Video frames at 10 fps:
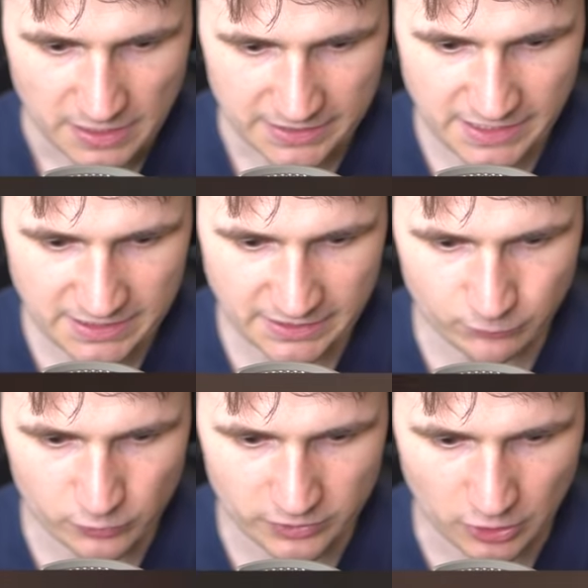I can't get
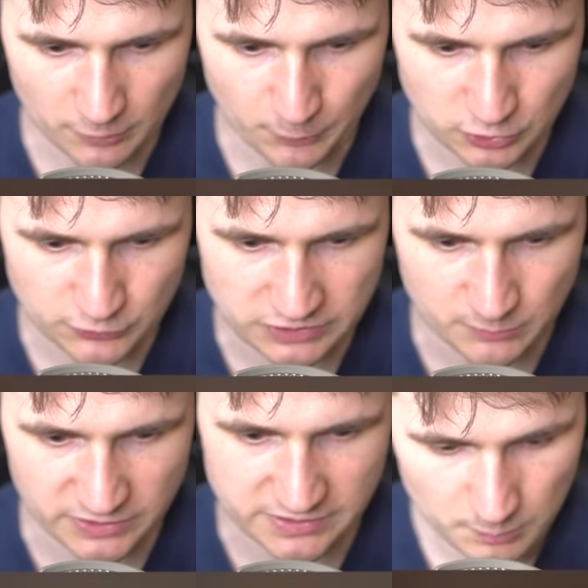through the cardboards for some
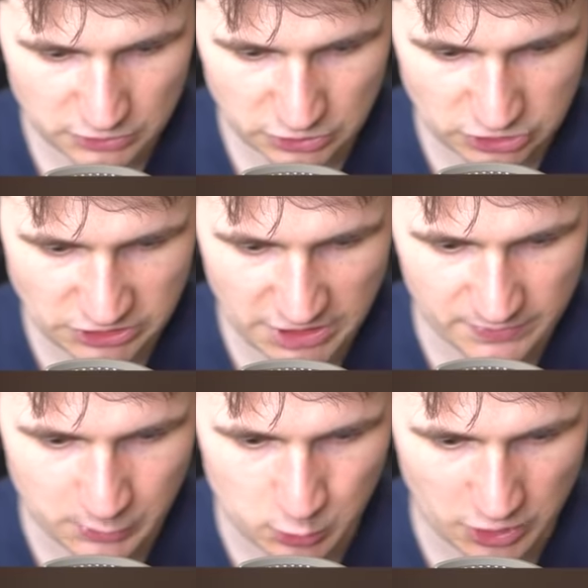reason. You must understand
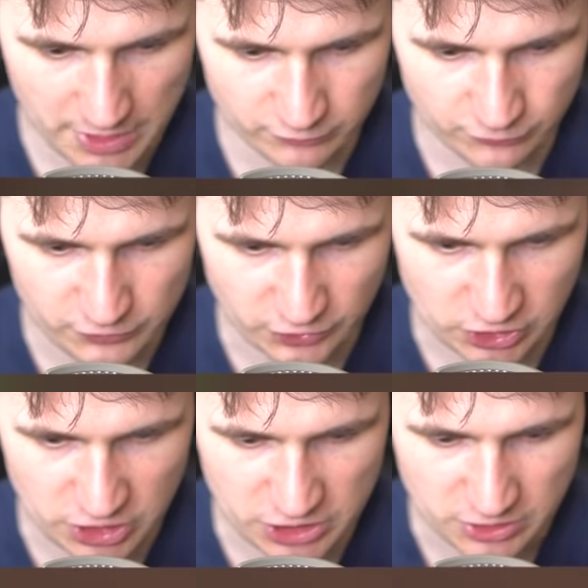that you can't defeat the
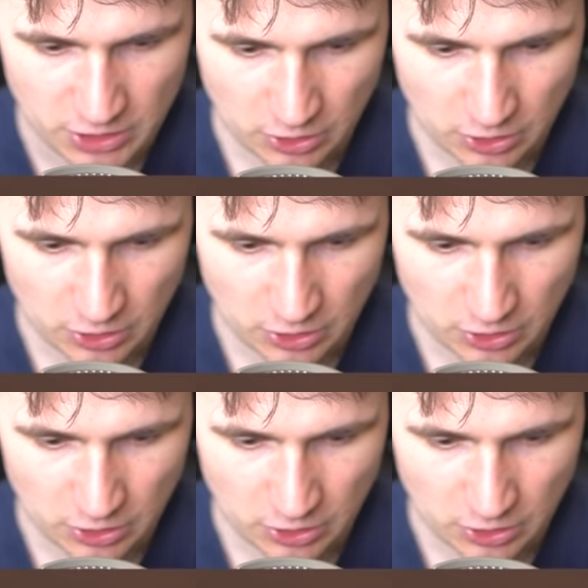king.